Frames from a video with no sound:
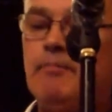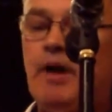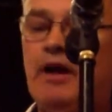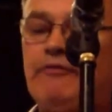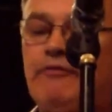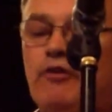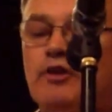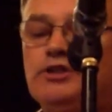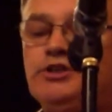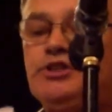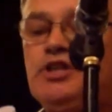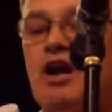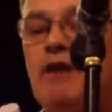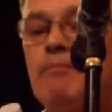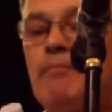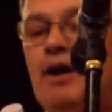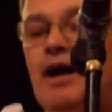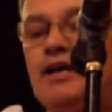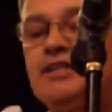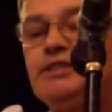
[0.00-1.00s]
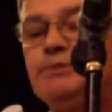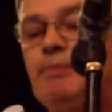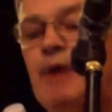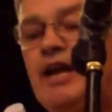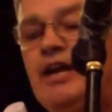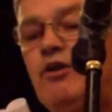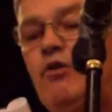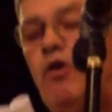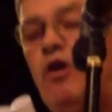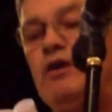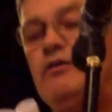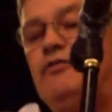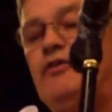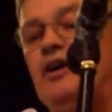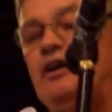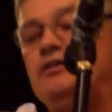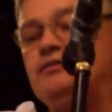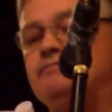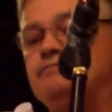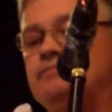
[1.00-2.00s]
My first CHUM boss, Mike
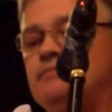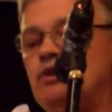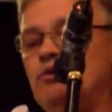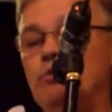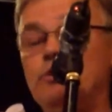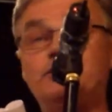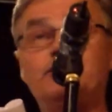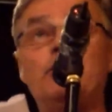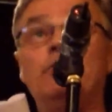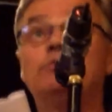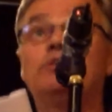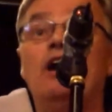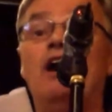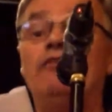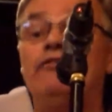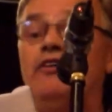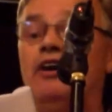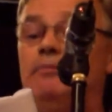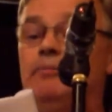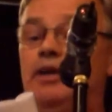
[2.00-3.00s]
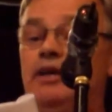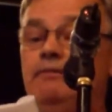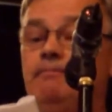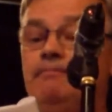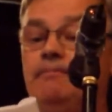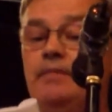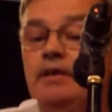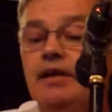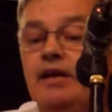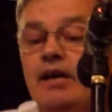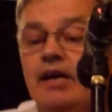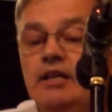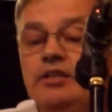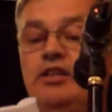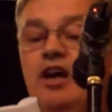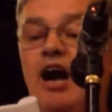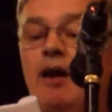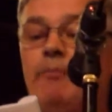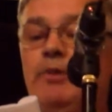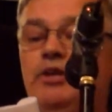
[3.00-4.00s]
Kornfeld, who was so tough on me,
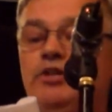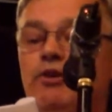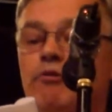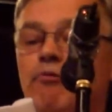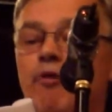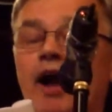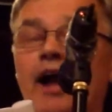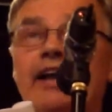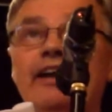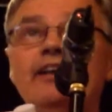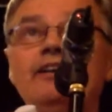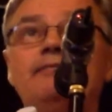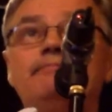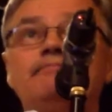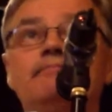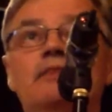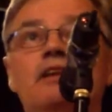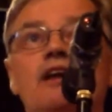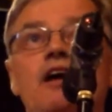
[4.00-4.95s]
taught me to write it,